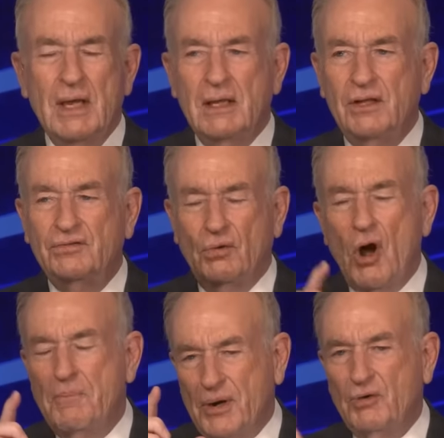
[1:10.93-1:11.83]
These are
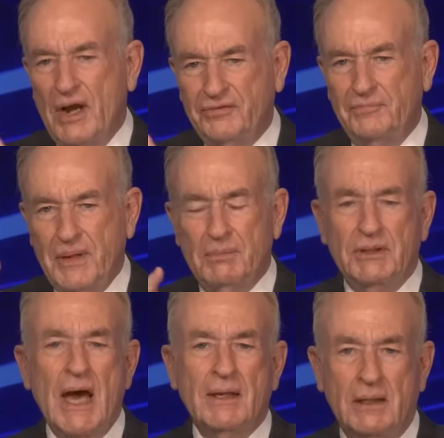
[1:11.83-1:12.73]
all progressive people,
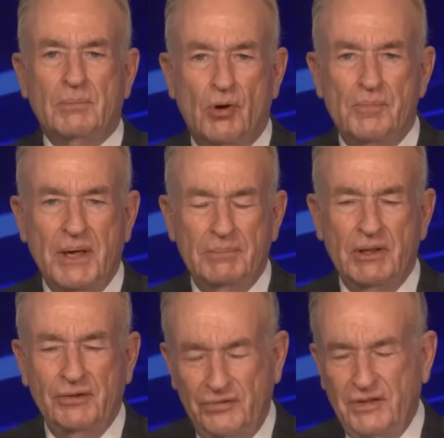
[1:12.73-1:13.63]
not liberal people.
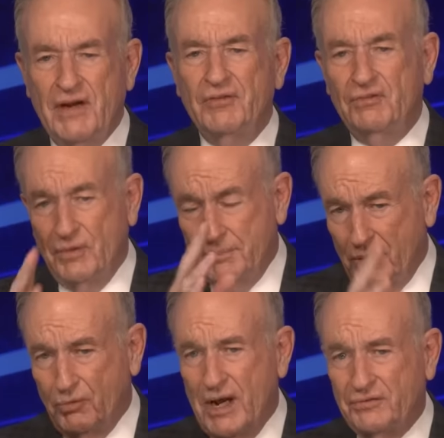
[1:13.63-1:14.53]
And there's a difference between
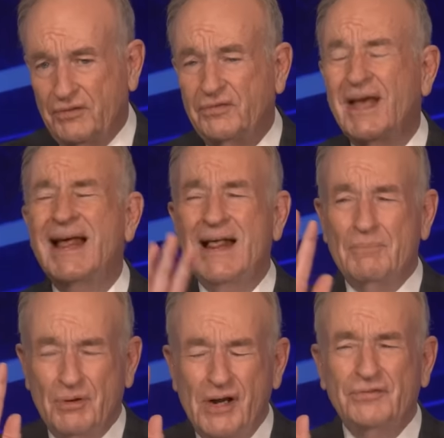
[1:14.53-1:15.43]
progressives.
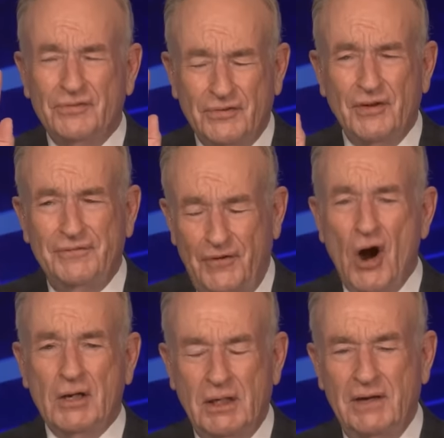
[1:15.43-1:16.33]
Progressives are the
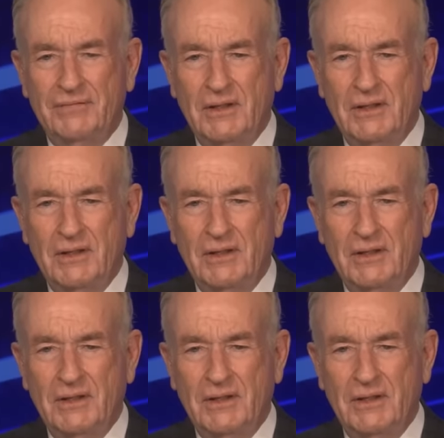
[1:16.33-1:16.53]
far left.